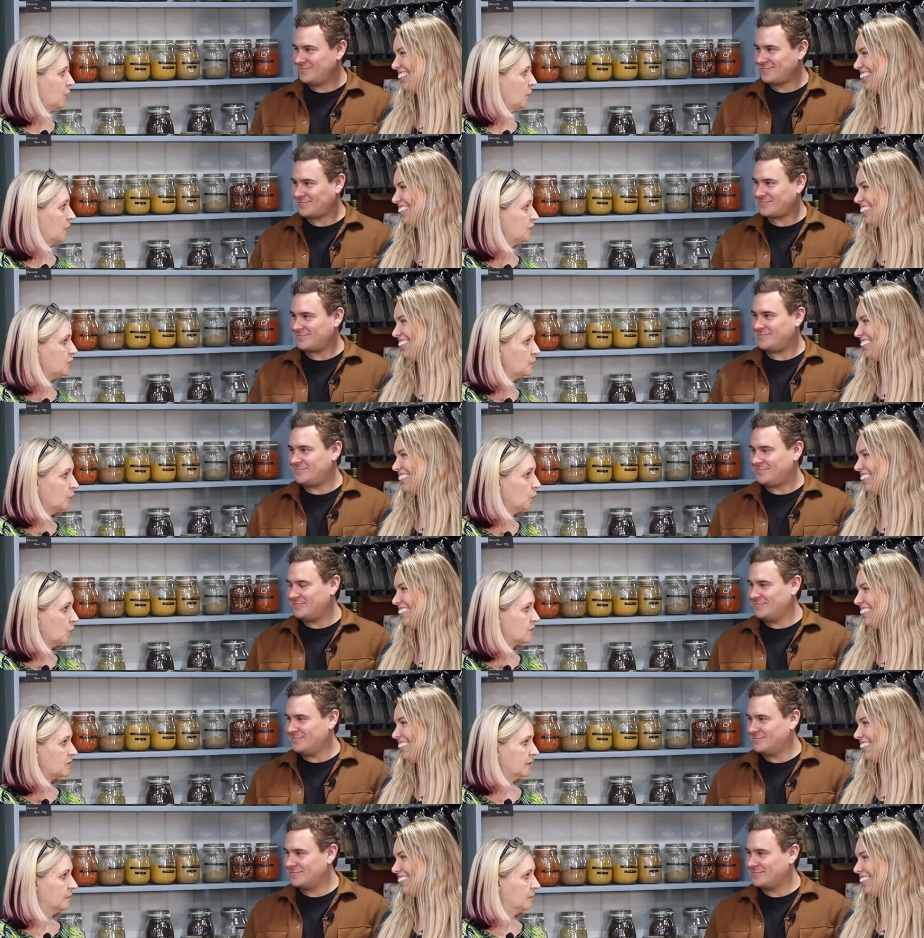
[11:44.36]
Speaker 1: new. I just
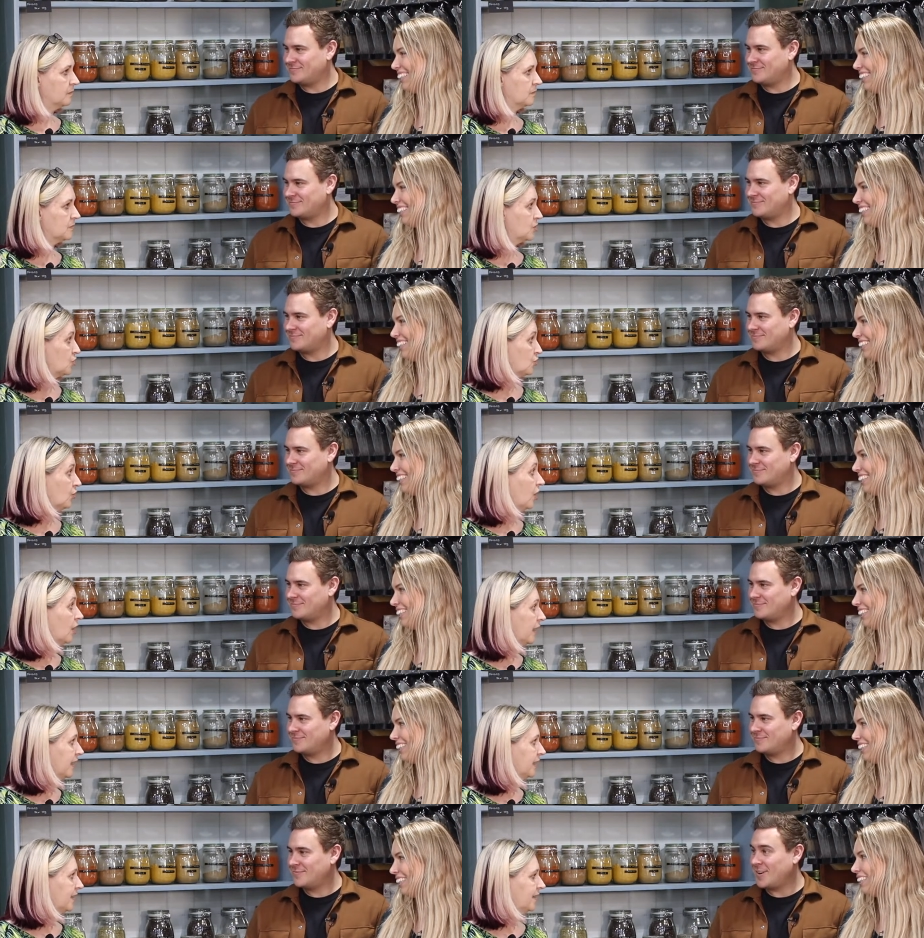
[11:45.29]
bought some to
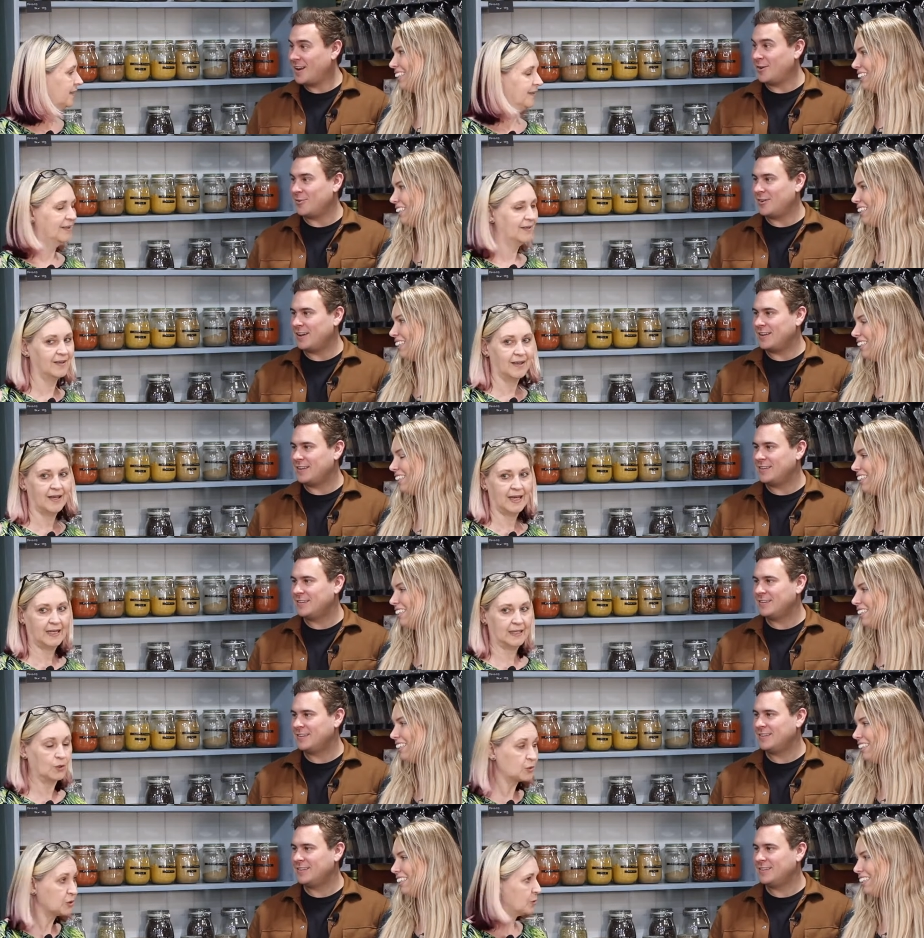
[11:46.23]
try. All oh, right.
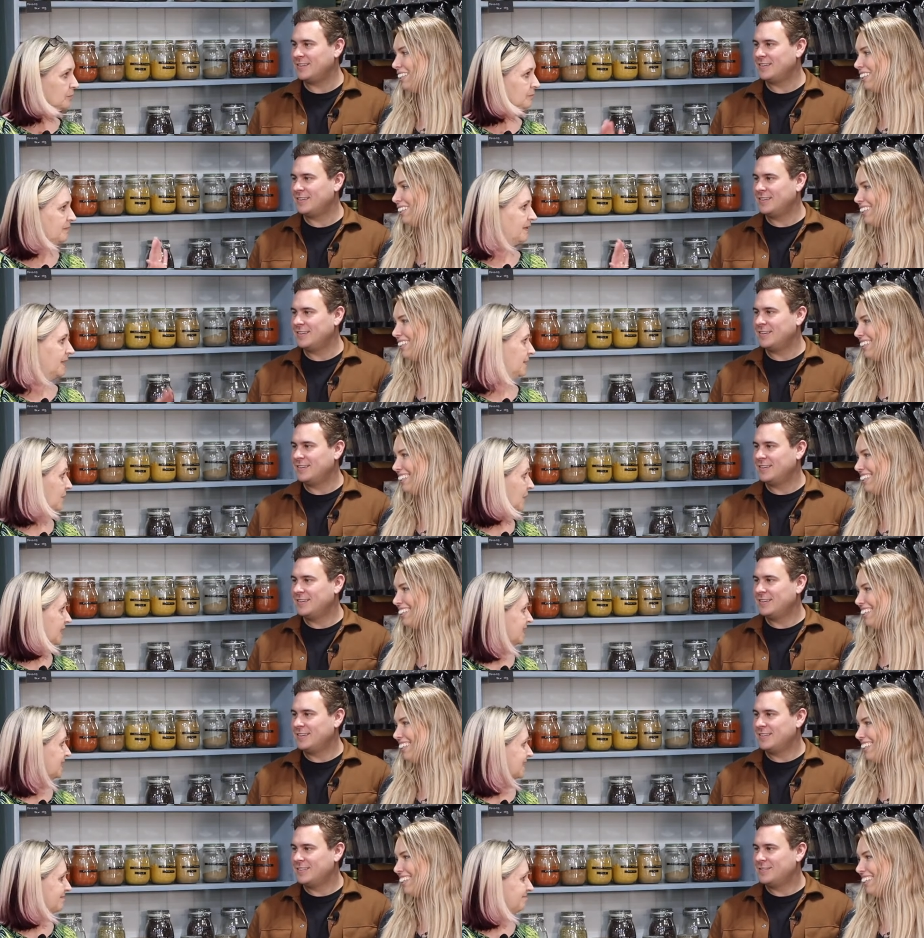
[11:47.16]
And whoosh, it
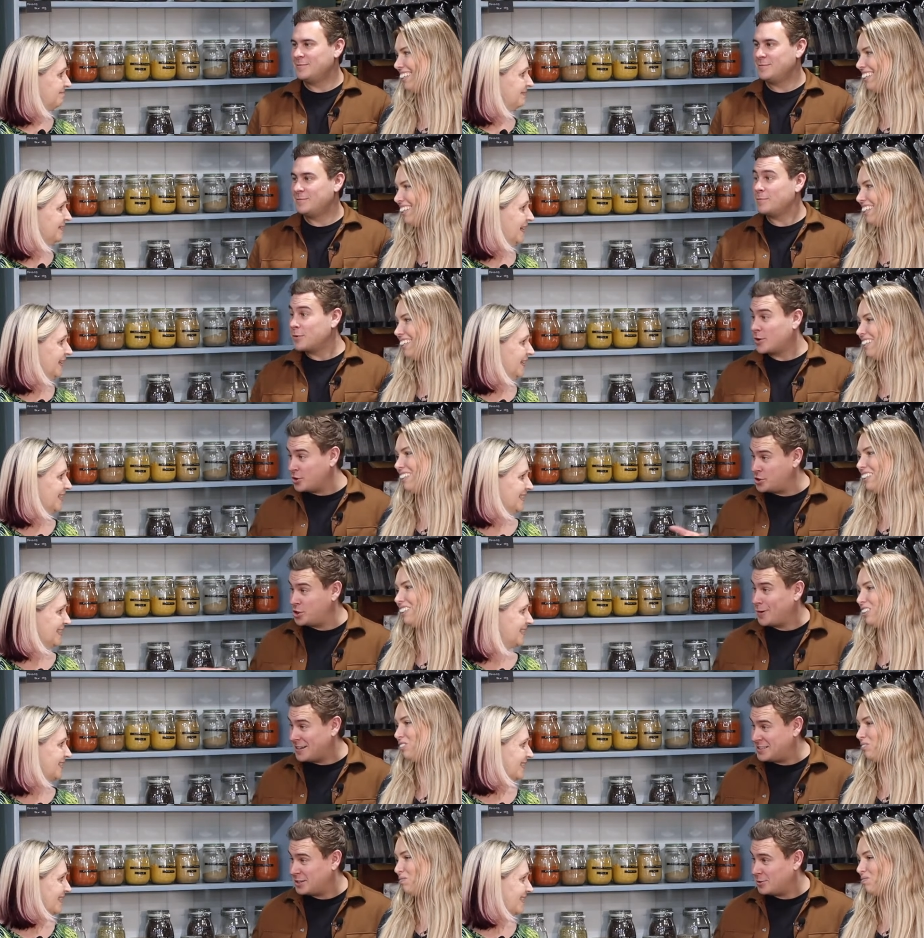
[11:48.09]
went.
Speaker 2: Because
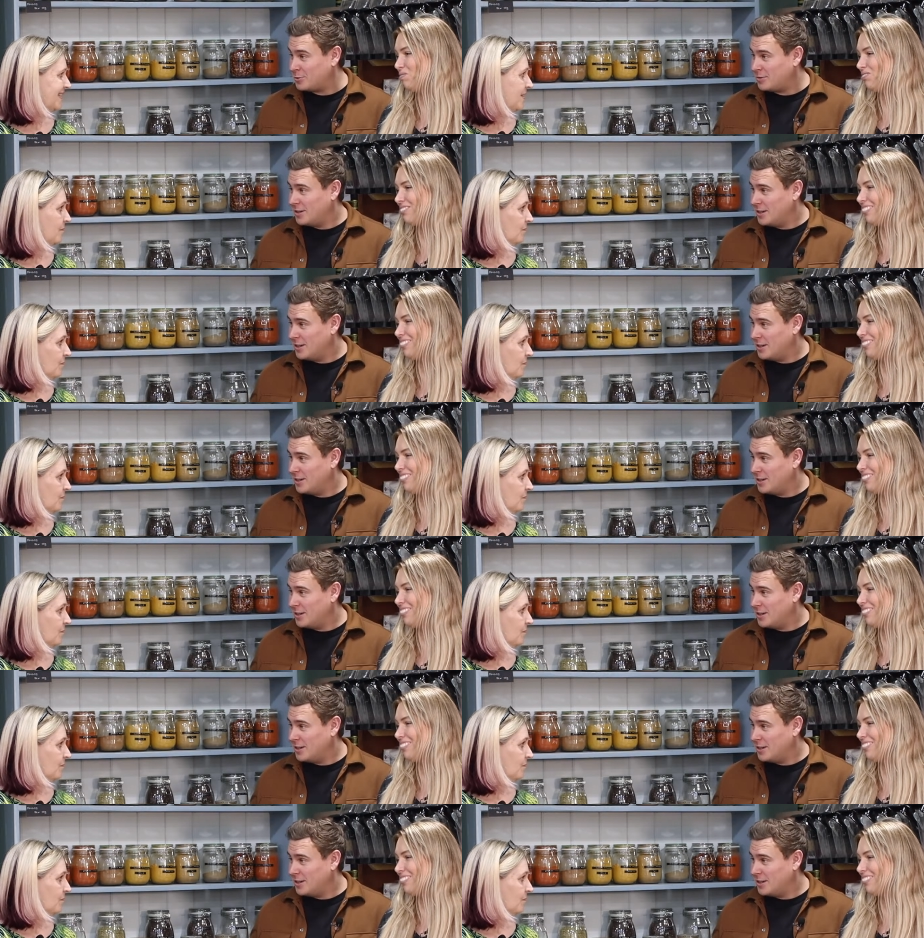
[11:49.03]
you ate it all.